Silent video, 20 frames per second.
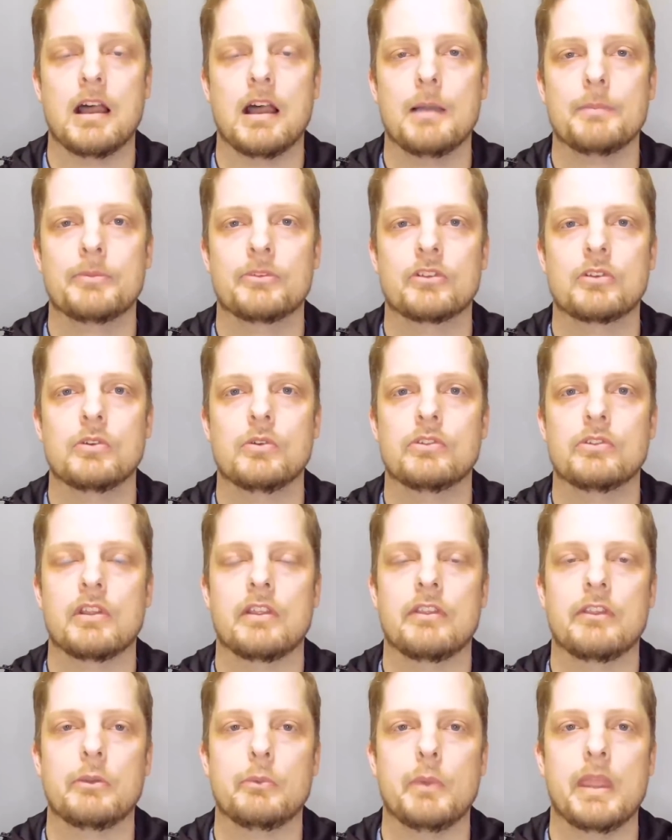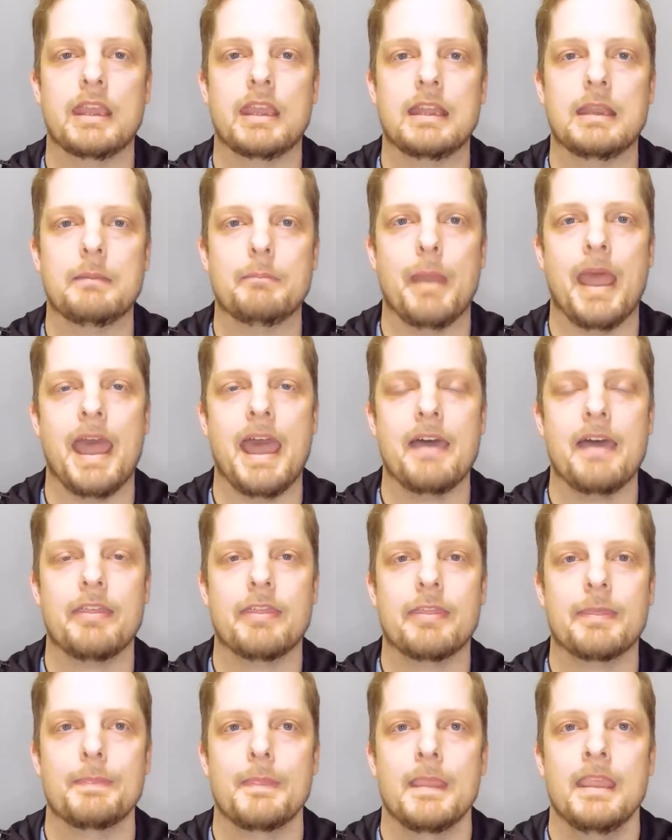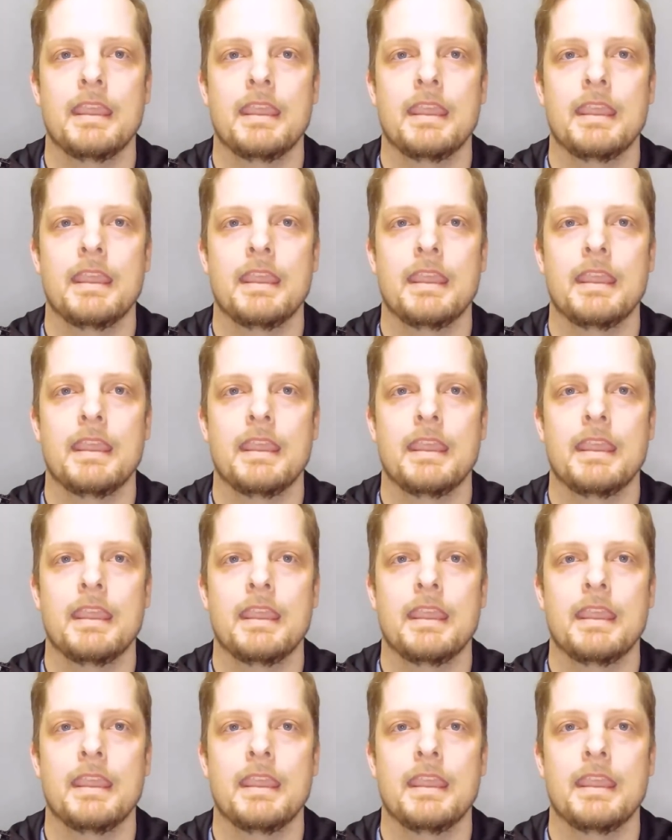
obstacles on the awakening path,